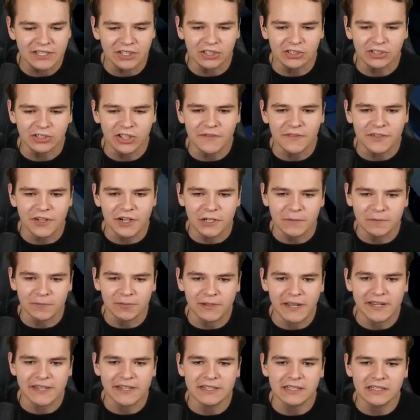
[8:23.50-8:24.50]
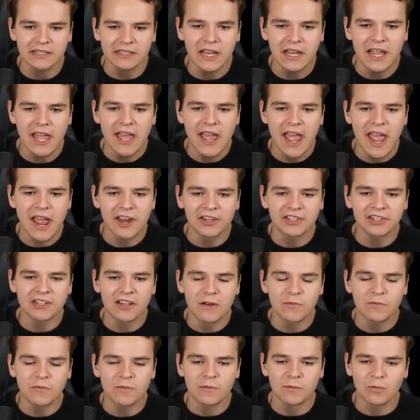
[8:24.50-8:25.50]
Let's turn on the airplane here.
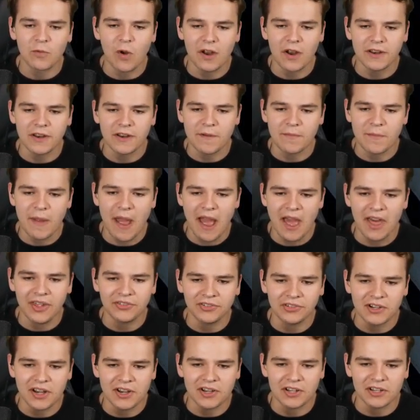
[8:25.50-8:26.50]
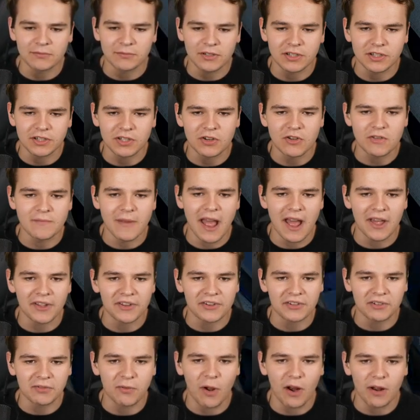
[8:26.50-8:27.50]
Engine number one master, engine number two
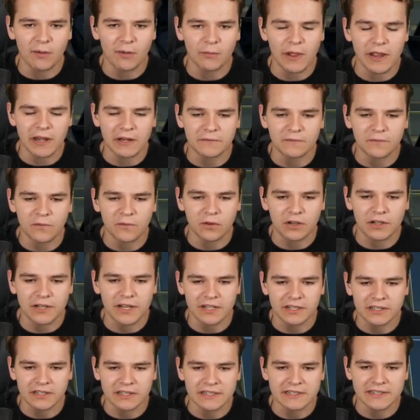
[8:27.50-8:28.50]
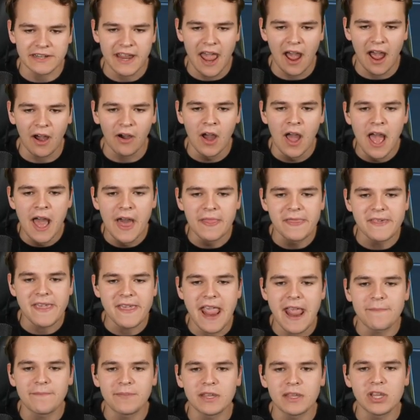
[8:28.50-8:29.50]
master. What I'm waiting for here is now
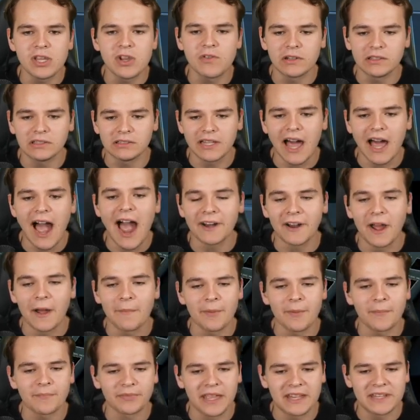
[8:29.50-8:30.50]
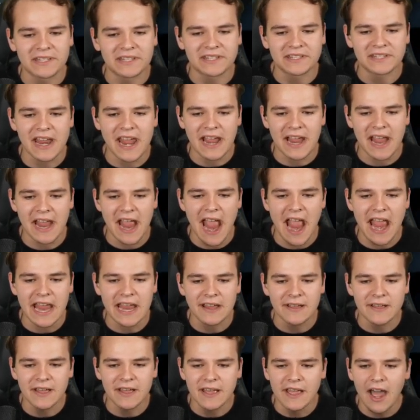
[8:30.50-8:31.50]
the APU to light up and say,
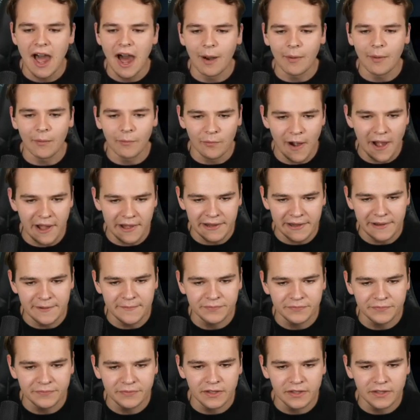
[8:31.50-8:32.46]
hey, I'm ready.